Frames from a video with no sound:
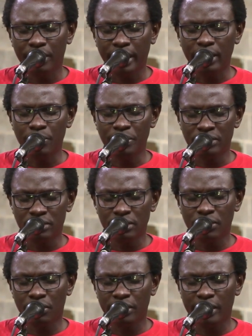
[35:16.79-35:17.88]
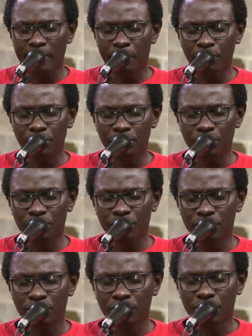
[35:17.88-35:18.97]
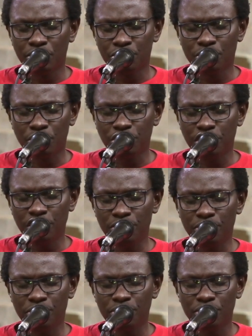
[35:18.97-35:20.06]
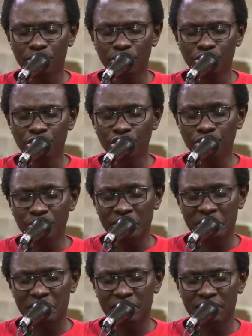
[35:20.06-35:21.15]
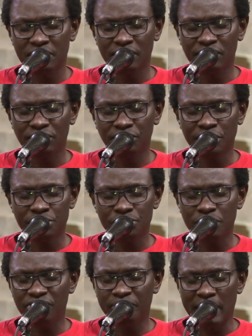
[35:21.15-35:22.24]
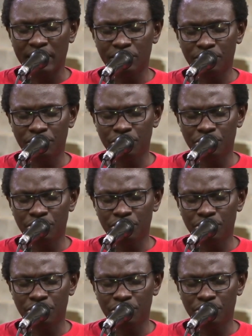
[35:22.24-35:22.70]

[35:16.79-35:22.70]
and we're still calling upon you to continue to use us just to give back to you.